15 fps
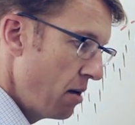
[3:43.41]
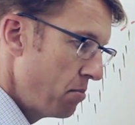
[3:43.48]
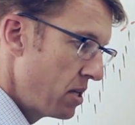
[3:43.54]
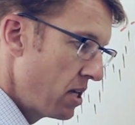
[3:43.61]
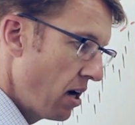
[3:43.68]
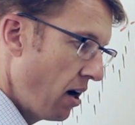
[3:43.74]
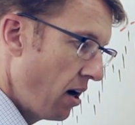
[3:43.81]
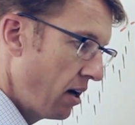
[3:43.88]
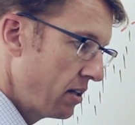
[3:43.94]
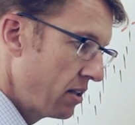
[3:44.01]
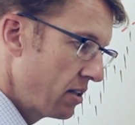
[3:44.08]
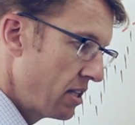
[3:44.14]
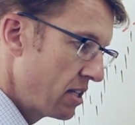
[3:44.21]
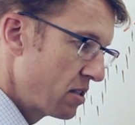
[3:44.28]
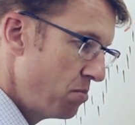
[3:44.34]

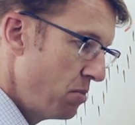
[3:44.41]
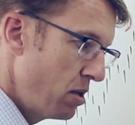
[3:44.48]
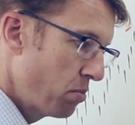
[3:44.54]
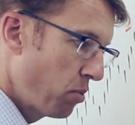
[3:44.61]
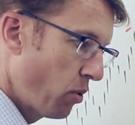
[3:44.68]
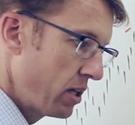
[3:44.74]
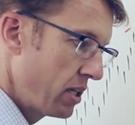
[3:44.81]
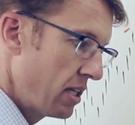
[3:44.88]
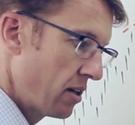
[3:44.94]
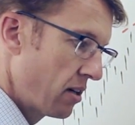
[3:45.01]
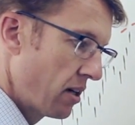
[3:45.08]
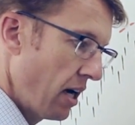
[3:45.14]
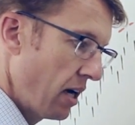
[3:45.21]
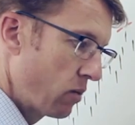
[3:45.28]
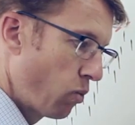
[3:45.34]
beyond this midpoint
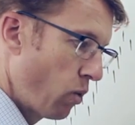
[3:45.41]
here at